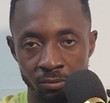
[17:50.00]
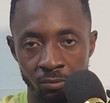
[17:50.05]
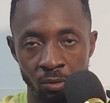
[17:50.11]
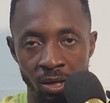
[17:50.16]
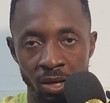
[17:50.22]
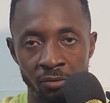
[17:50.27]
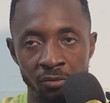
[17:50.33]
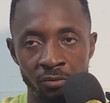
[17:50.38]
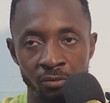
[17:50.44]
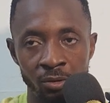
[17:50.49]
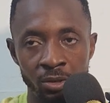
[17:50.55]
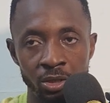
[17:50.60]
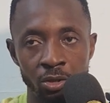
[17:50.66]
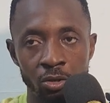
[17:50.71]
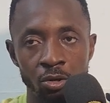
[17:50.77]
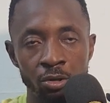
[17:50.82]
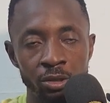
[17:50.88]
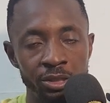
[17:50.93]
have what they
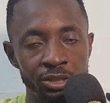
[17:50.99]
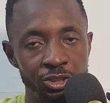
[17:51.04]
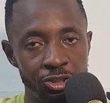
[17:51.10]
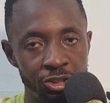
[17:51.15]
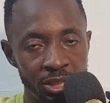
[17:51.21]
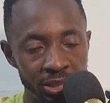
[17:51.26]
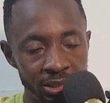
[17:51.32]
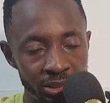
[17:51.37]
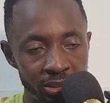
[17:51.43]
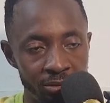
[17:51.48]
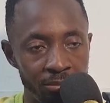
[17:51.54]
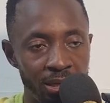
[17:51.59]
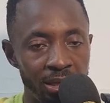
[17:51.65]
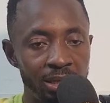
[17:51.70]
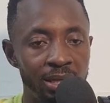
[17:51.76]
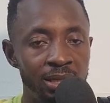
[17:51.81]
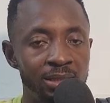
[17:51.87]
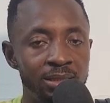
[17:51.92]
call a trending
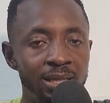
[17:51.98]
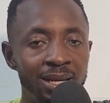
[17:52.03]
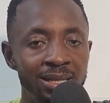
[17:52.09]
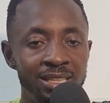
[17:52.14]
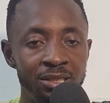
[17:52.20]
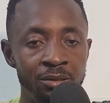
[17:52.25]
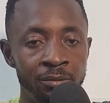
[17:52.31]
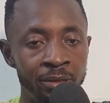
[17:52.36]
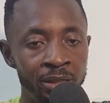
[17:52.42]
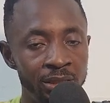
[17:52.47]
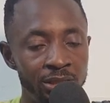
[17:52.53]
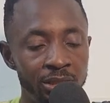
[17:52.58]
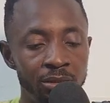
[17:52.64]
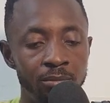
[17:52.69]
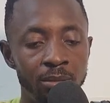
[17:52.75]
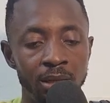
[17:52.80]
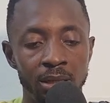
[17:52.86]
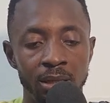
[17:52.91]
market and a ranging
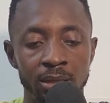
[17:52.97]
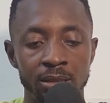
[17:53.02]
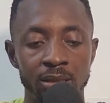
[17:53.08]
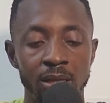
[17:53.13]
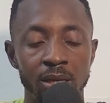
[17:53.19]
market.